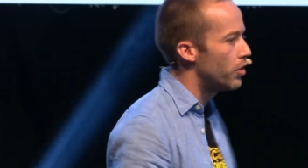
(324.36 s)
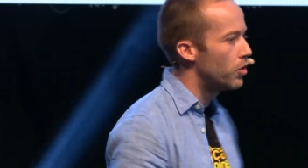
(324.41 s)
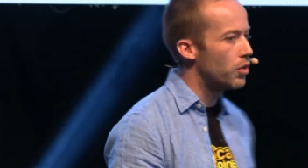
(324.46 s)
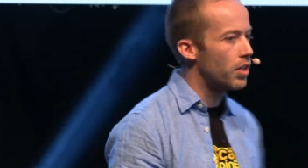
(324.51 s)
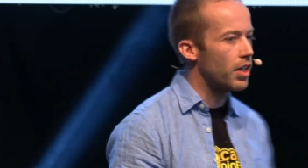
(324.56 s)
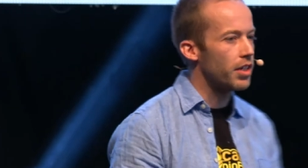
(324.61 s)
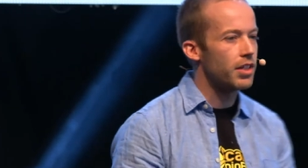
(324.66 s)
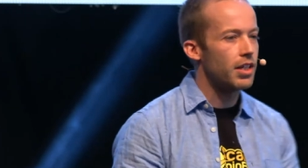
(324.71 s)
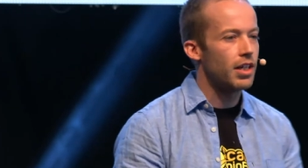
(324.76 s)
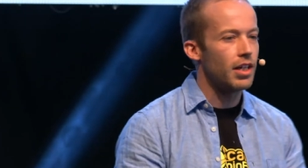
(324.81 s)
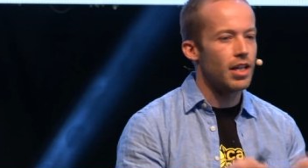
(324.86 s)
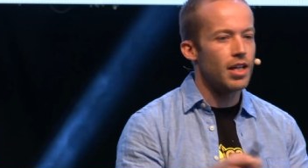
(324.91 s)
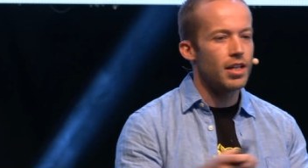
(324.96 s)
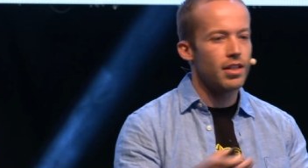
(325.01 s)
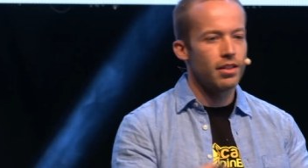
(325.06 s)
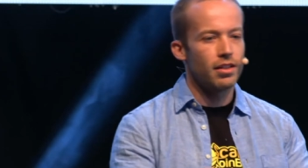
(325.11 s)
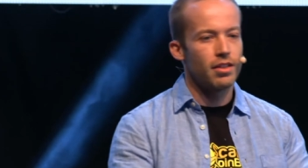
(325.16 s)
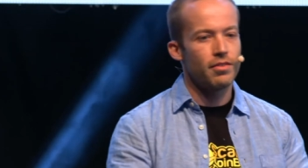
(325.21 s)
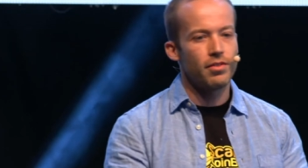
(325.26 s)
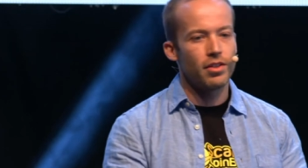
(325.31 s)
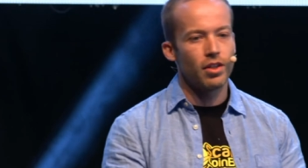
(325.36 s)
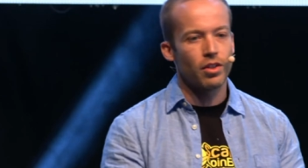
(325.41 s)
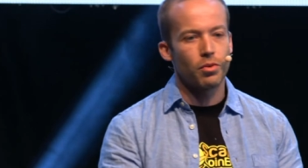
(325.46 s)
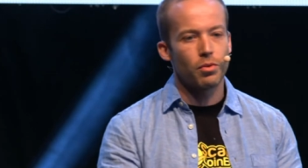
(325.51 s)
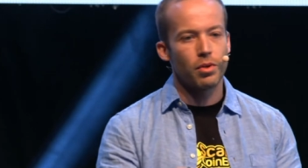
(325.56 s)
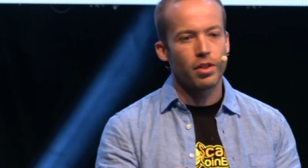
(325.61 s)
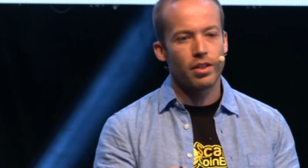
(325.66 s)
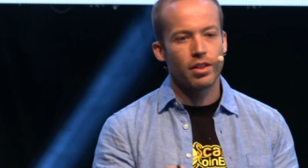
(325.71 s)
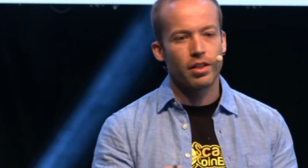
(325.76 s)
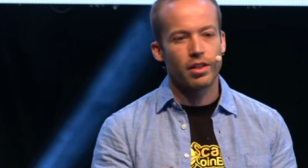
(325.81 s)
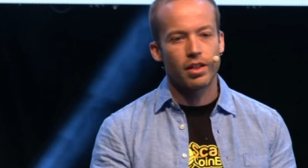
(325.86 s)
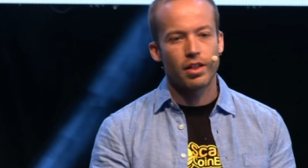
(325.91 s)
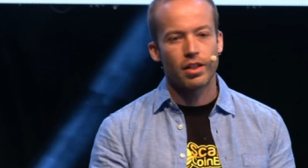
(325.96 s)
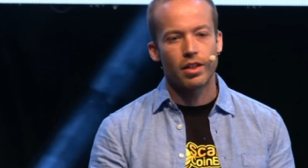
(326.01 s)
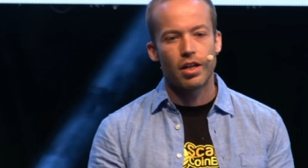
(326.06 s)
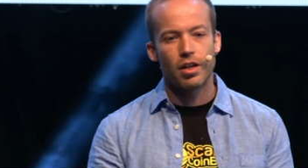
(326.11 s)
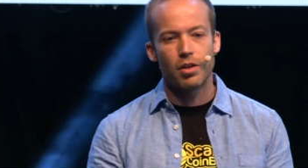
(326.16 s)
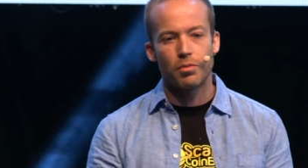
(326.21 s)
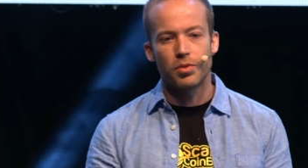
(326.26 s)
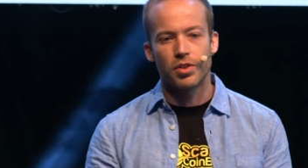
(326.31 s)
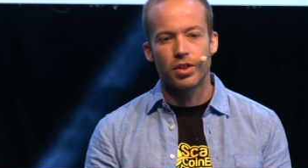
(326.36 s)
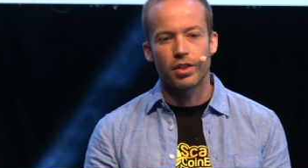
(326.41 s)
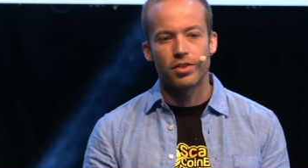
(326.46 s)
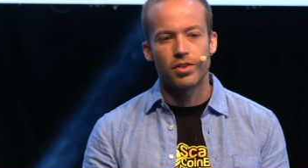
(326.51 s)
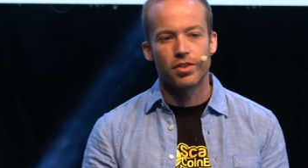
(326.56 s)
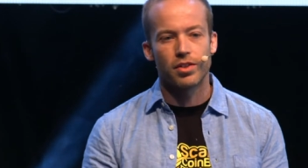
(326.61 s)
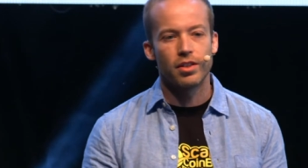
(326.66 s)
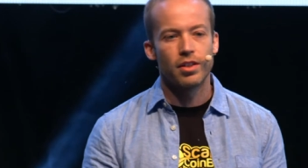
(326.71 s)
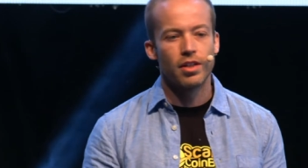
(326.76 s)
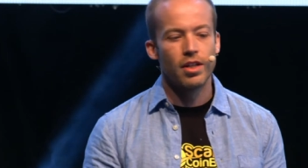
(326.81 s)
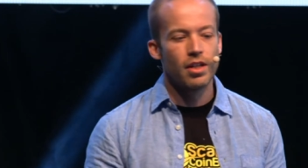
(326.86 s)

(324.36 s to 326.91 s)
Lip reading: who can create the virtual objects.